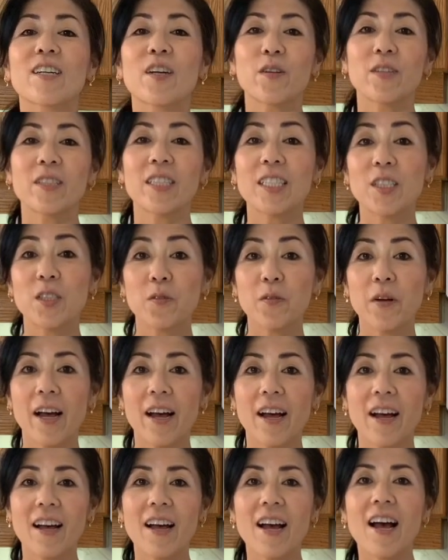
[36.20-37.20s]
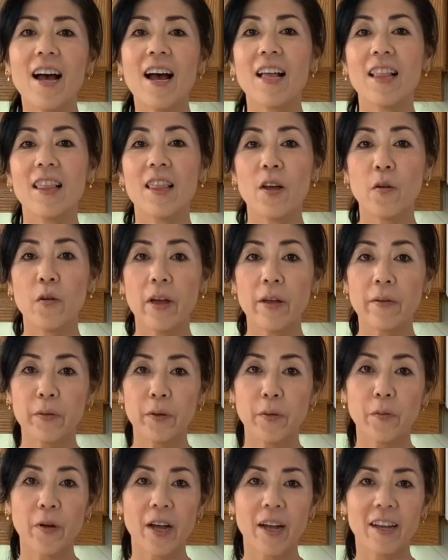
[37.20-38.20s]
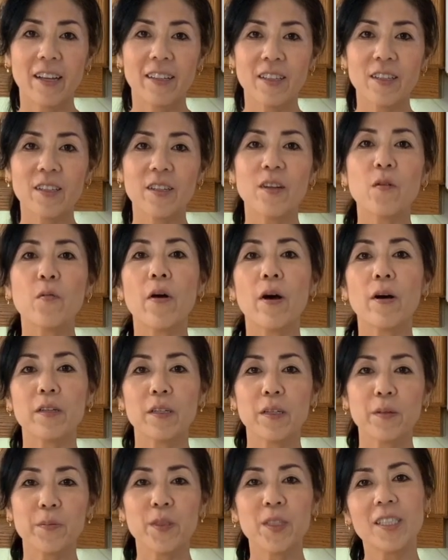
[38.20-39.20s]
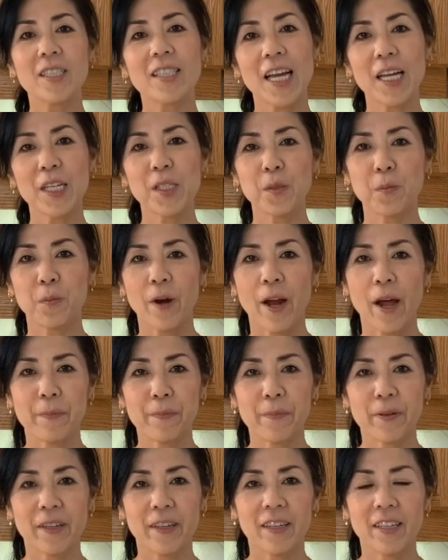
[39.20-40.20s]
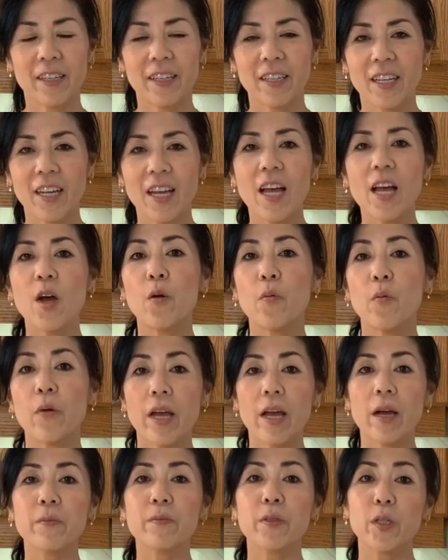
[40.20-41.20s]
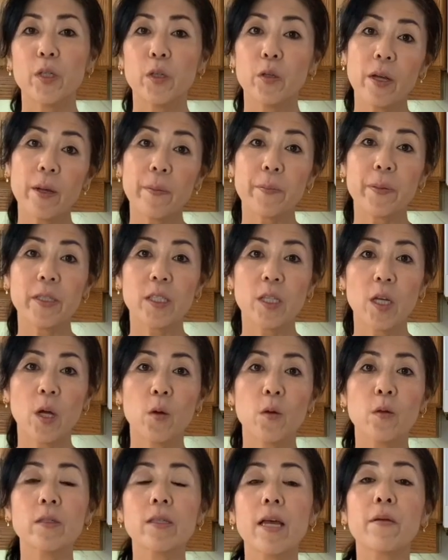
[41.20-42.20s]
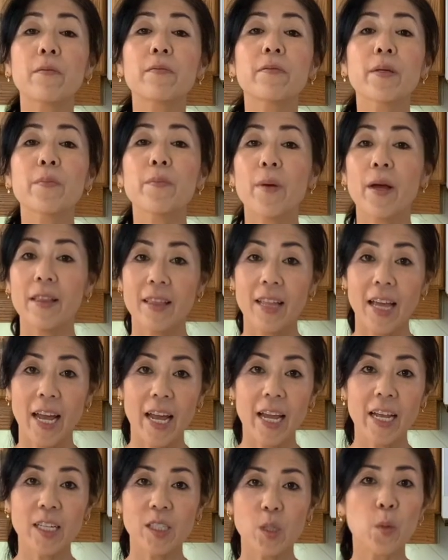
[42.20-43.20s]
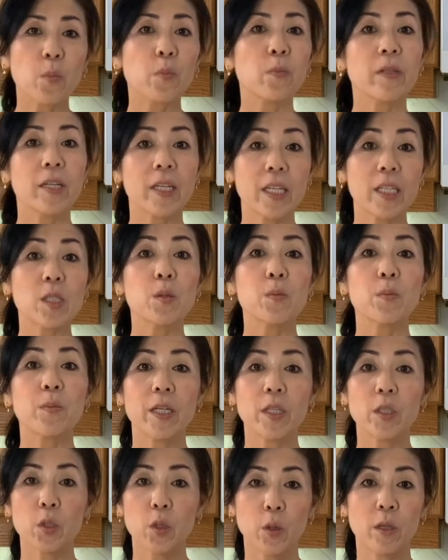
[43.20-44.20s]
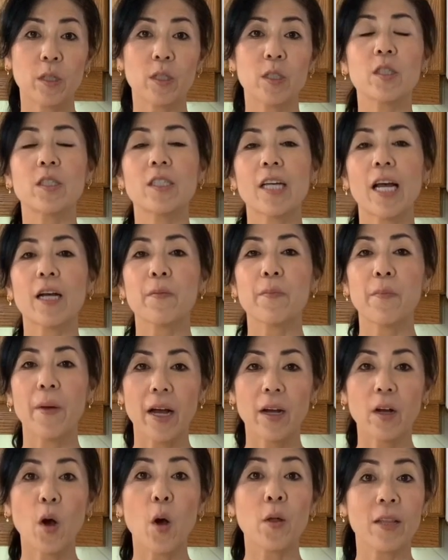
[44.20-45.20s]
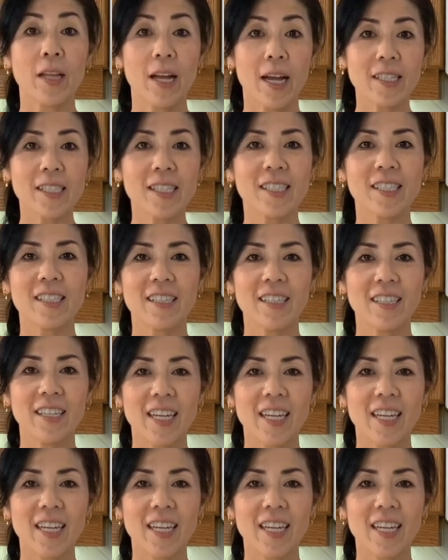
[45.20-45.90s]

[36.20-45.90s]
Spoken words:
Konnichiwa. Hello everyone. Welcome to Taste Prep. We have new episodes every Monday, so please be sure to check back on us.